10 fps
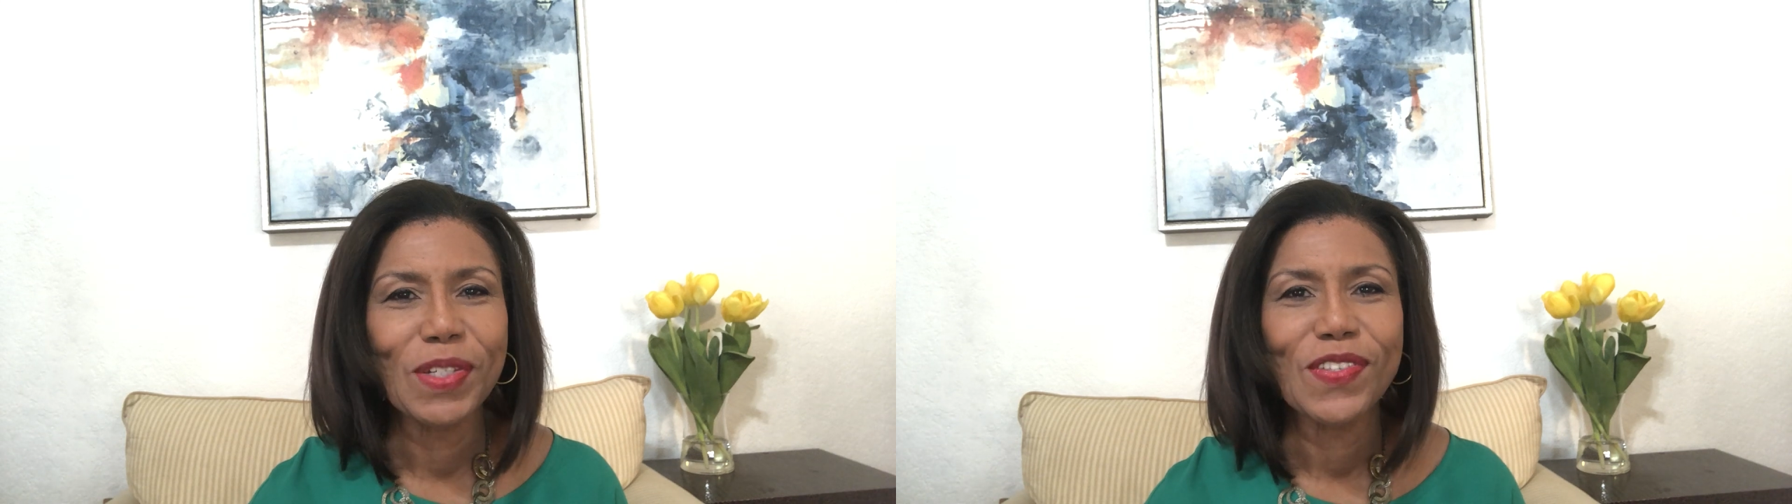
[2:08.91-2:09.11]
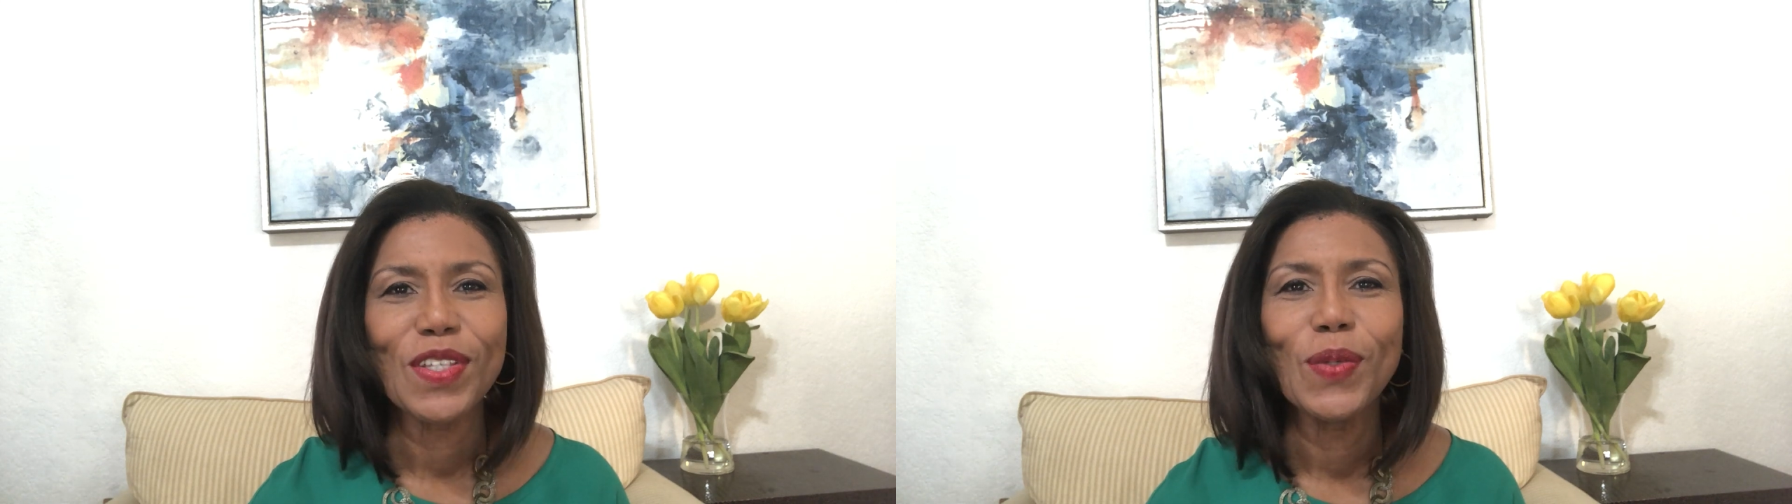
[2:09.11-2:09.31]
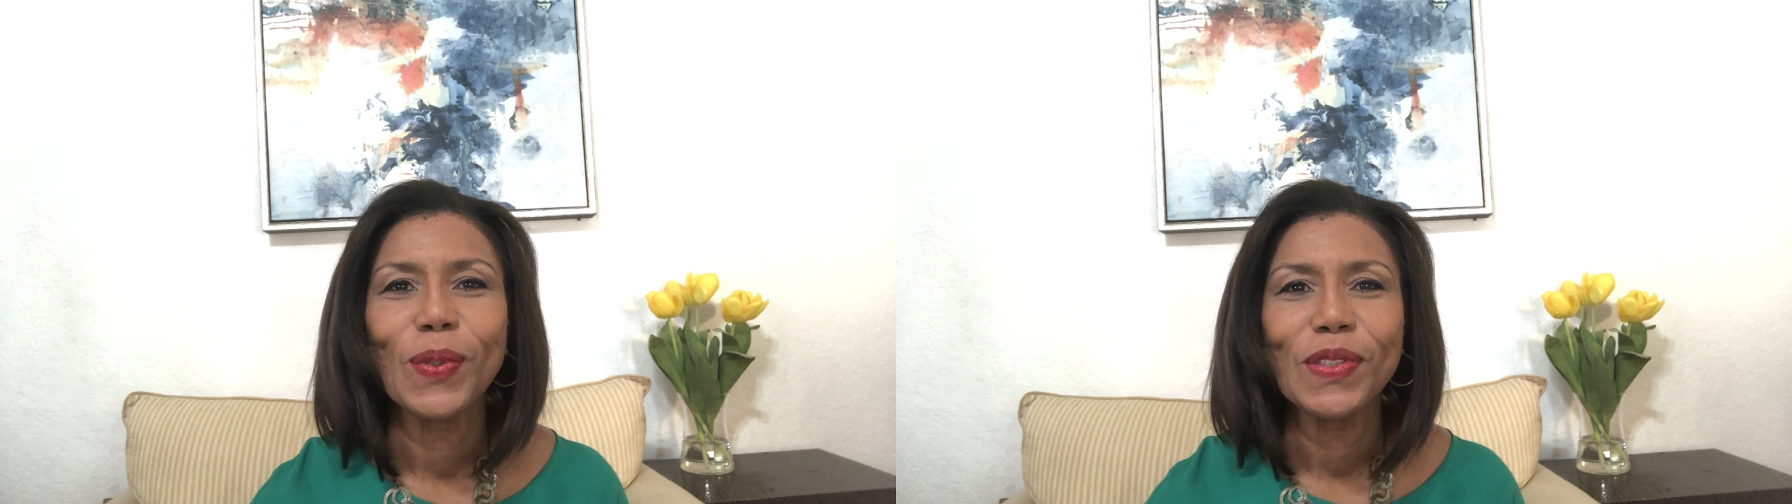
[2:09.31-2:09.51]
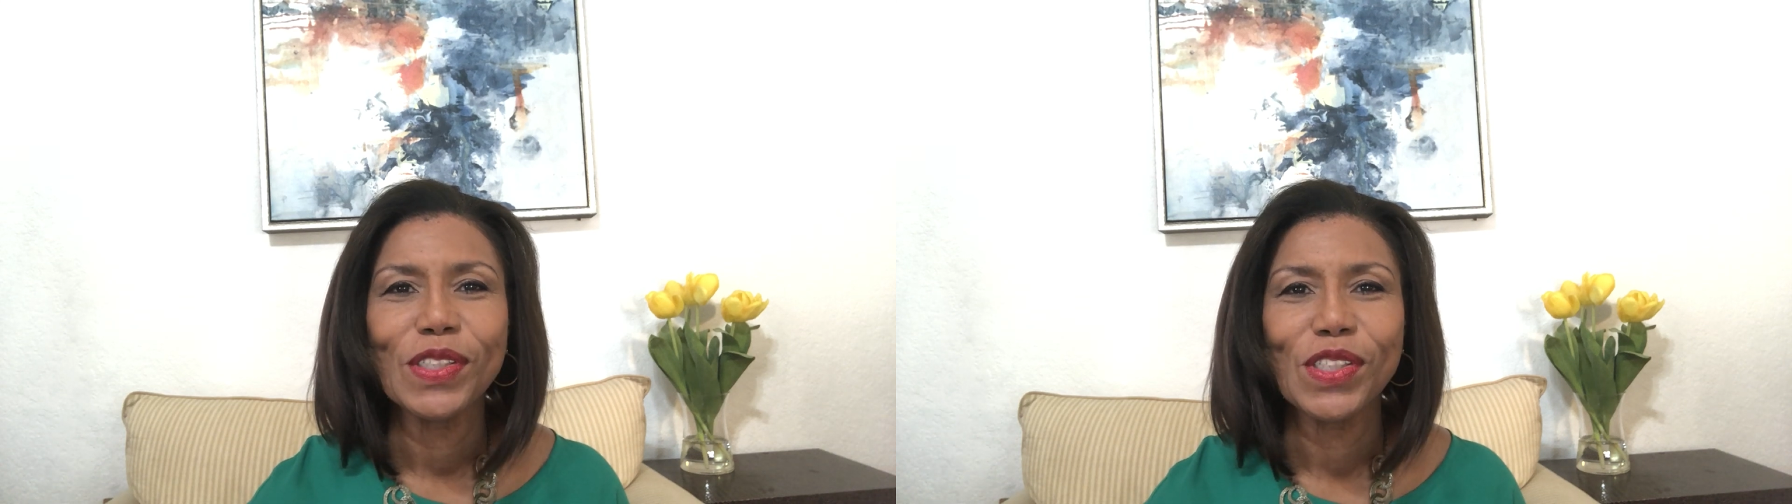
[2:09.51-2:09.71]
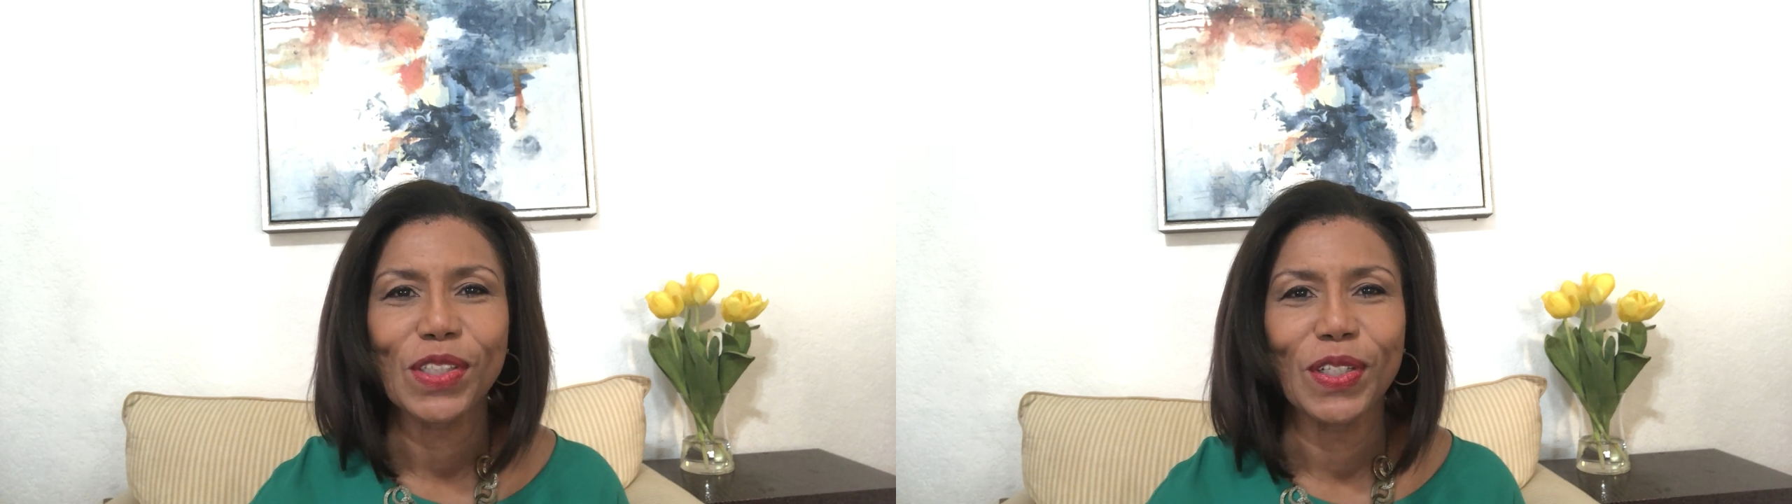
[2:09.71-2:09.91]
to see you on
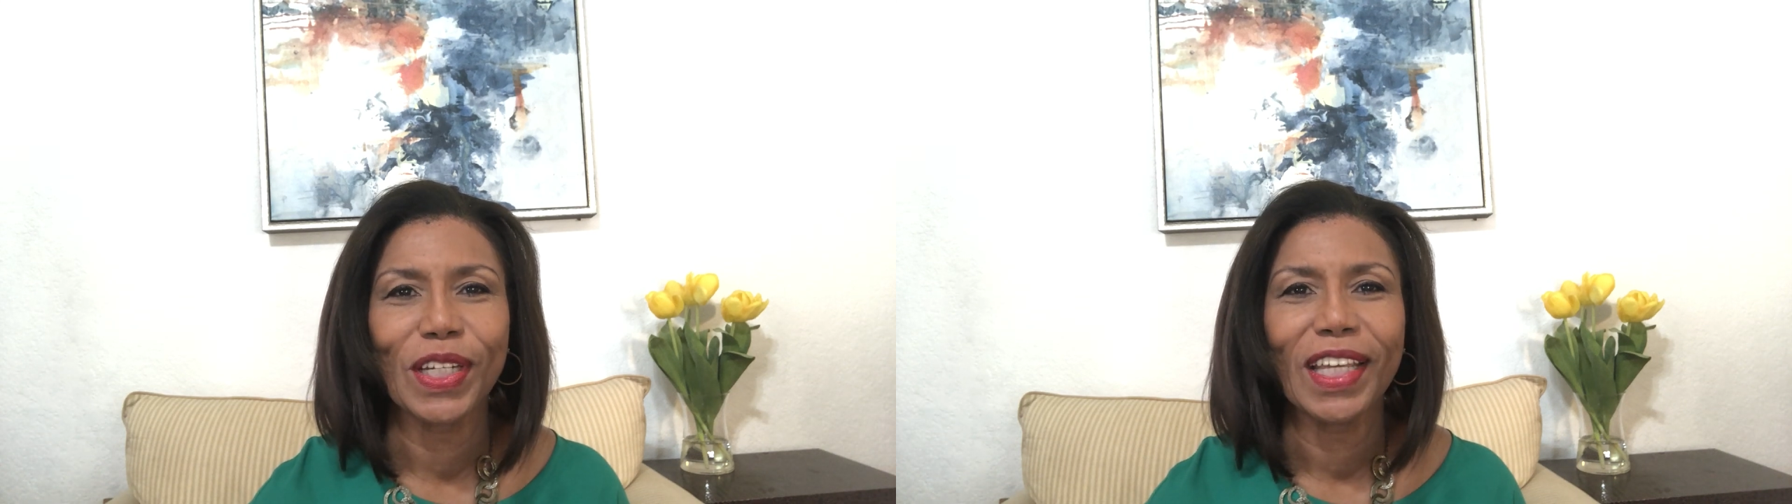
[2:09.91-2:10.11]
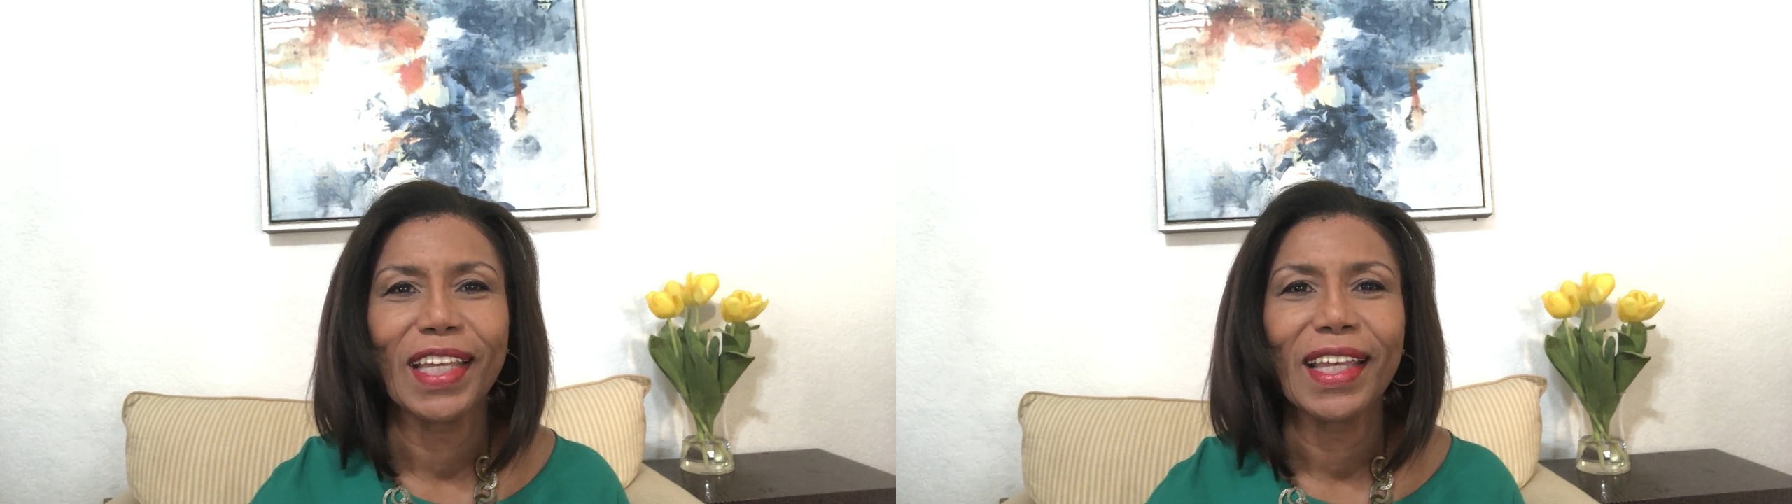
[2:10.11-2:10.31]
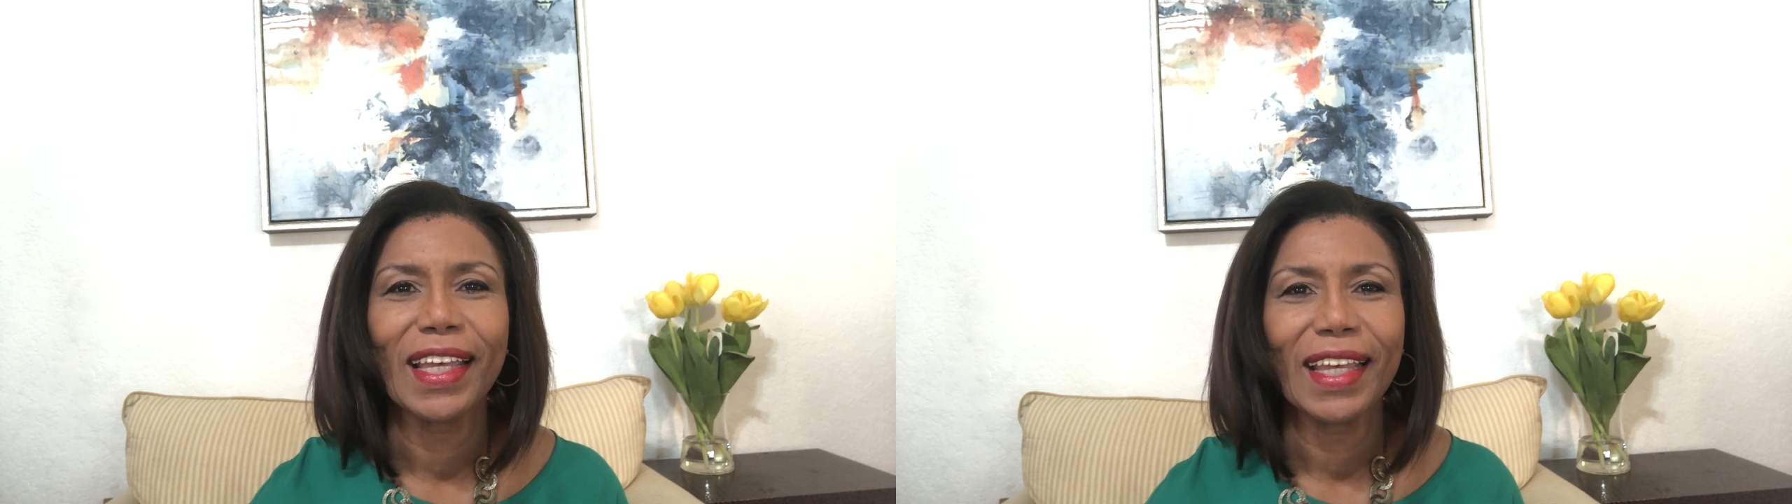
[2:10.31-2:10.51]
the journey